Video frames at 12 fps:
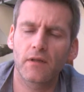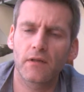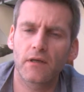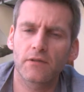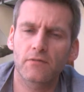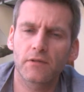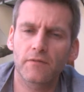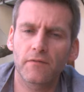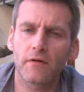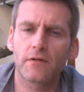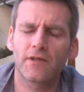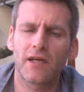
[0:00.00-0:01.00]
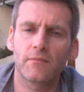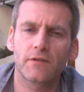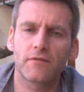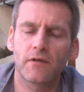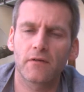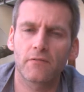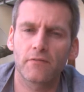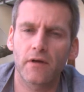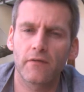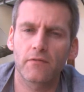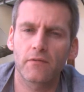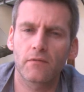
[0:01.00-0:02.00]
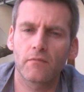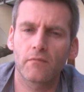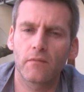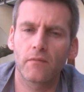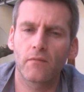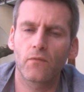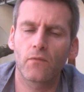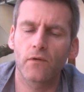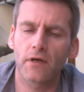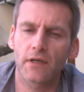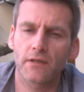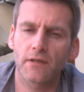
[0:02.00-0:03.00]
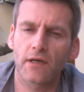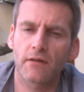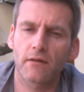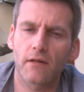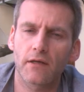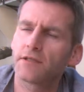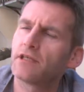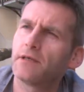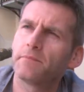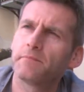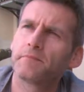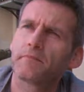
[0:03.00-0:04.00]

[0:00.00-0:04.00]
there's always a very good atmosphere of everyone working together like a team.